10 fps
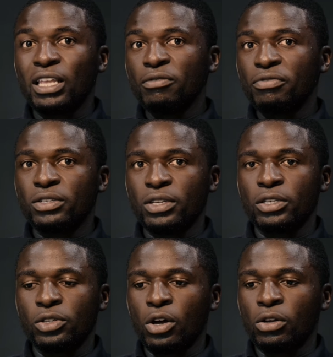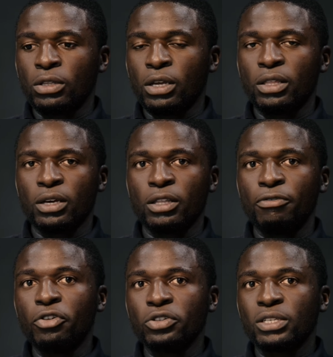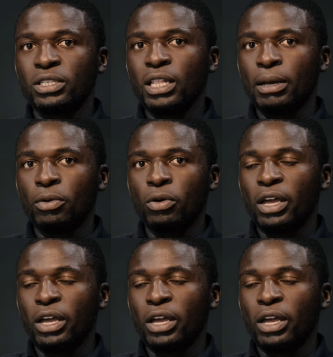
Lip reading: emphasis on the first syllable.